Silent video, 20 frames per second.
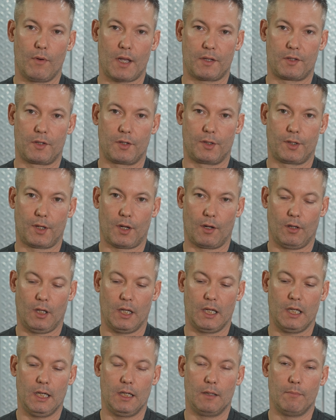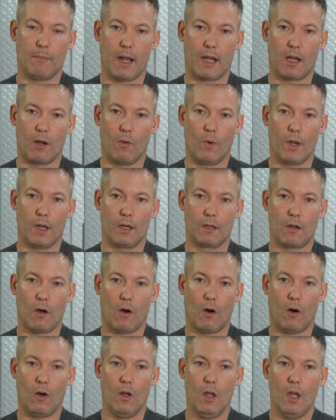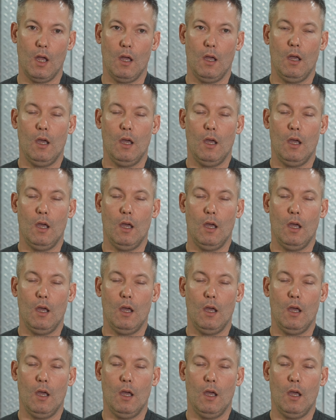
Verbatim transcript: necessarily need to make a wind call,